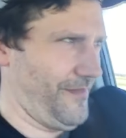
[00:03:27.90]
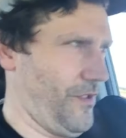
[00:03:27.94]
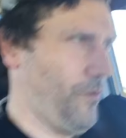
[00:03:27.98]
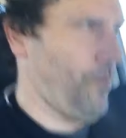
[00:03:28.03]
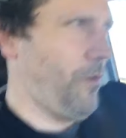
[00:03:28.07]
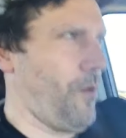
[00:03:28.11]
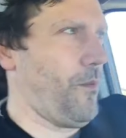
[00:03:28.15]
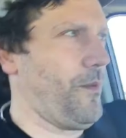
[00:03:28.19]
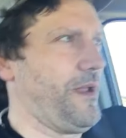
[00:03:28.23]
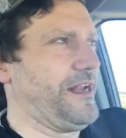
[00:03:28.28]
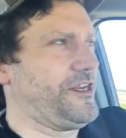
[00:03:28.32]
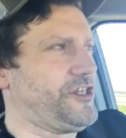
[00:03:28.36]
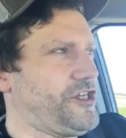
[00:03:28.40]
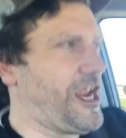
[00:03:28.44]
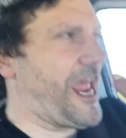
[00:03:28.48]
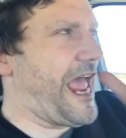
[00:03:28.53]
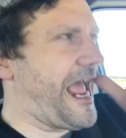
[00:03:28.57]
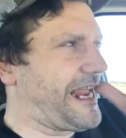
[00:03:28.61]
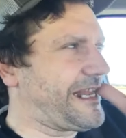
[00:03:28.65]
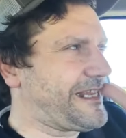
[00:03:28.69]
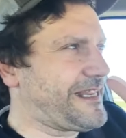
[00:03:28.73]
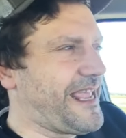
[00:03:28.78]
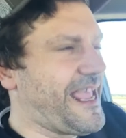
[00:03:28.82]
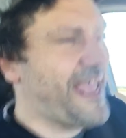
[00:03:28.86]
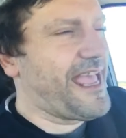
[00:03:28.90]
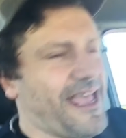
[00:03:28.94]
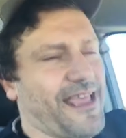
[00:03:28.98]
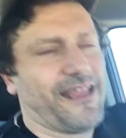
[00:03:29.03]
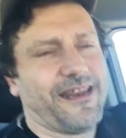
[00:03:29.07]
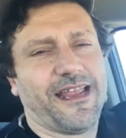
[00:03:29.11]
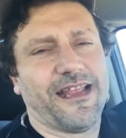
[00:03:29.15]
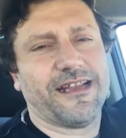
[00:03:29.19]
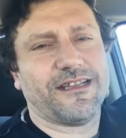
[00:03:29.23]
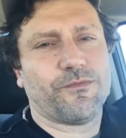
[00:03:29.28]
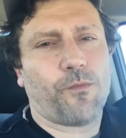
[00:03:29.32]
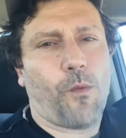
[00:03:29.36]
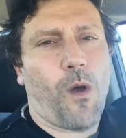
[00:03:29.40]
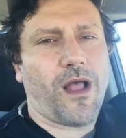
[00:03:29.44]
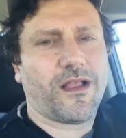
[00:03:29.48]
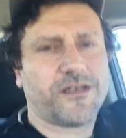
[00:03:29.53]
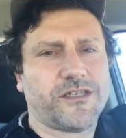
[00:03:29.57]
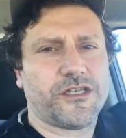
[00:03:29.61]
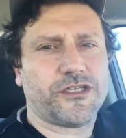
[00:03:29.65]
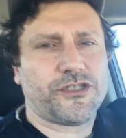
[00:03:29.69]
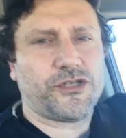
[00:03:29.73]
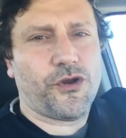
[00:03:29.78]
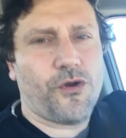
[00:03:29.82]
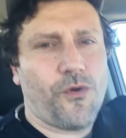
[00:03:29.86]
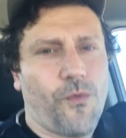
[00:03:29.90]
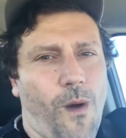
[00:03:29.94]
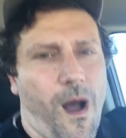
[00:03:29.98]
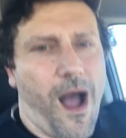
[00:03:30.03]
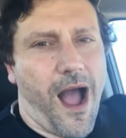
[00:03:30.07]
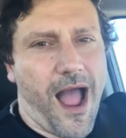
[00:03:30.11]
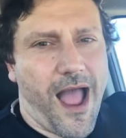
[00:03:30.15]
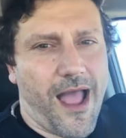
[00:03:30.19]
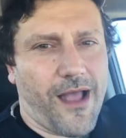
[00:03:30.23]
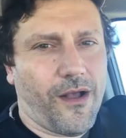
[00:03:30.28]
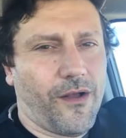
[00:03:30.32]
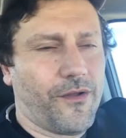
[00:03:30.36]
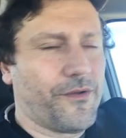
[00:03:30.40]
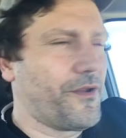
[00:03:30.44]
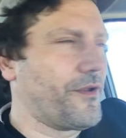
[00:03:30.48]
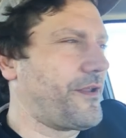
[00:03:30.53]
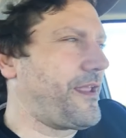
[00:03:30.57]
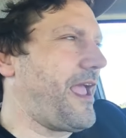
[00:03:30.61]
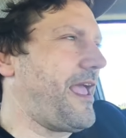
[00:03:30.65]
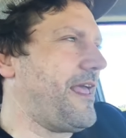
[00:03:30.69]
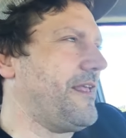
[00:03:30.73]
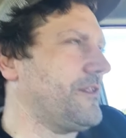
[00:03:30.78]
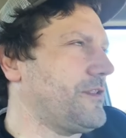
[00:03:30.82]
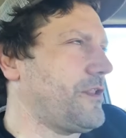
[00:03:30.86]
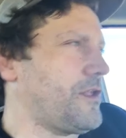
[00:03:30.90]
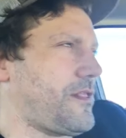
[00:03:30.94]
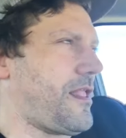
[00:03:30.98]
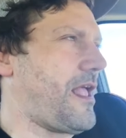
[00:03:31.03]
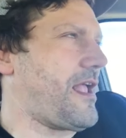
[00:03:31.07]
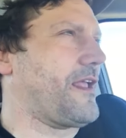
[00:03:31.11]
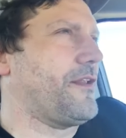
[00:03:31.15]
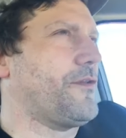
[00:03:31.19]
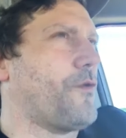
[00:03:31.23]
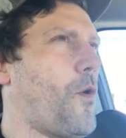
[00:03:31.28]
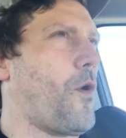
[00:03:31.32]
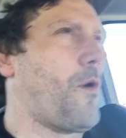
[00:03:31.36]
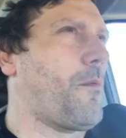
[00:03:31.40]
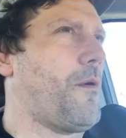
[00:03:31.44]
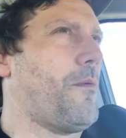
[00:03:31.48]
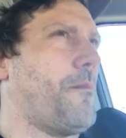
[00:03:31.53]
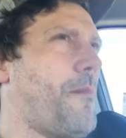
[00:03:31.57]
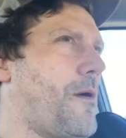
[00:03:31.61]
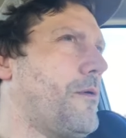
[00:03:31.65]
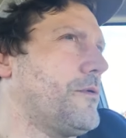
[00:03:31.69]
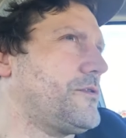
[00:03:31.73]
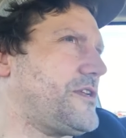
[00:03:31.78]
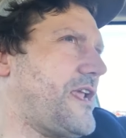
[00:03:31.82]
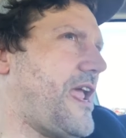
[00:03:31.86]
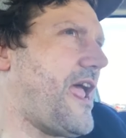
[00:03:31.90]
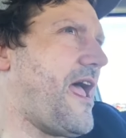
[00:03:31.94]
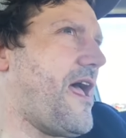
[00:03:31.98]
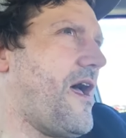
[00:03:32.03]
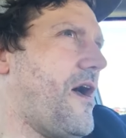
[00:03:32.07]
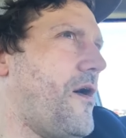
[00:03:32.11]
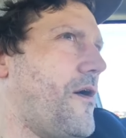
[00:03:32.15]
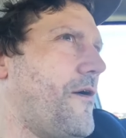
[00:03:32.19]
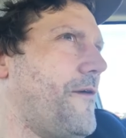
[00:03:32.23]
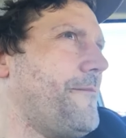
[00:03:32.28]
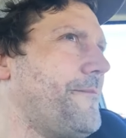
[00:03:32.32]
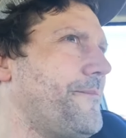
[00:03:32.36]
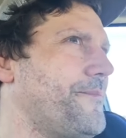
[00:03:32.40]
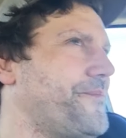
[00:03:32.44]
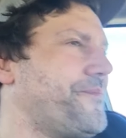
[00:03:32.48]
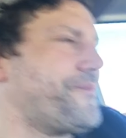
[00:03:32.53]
When we checked in, it wasn't too wild, okay? It looked like a normal motel.